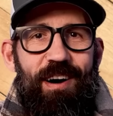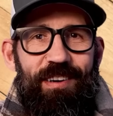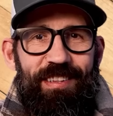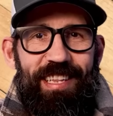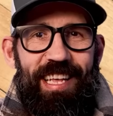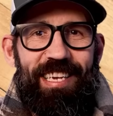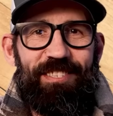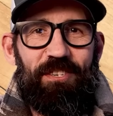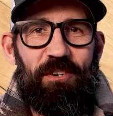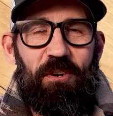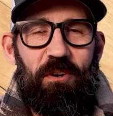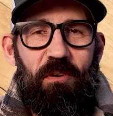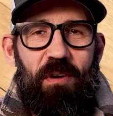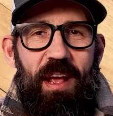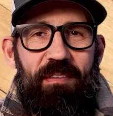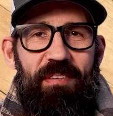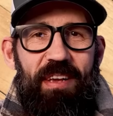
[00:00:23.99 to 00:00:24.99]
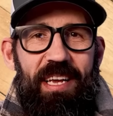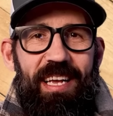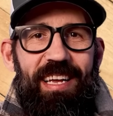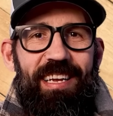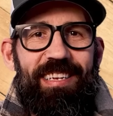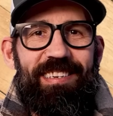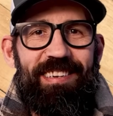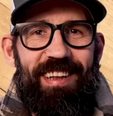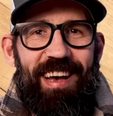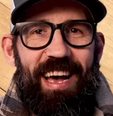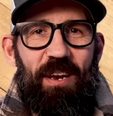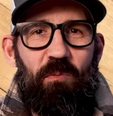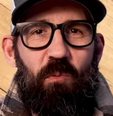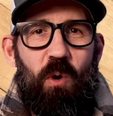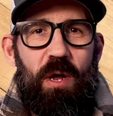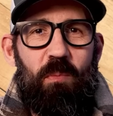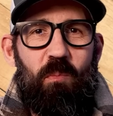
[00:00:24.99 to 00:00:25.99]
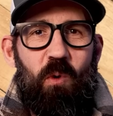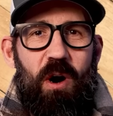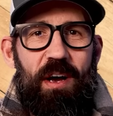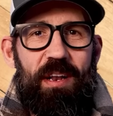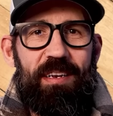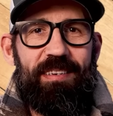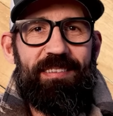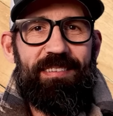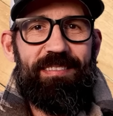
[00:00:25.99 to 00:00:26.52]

on Laser Engraving 911.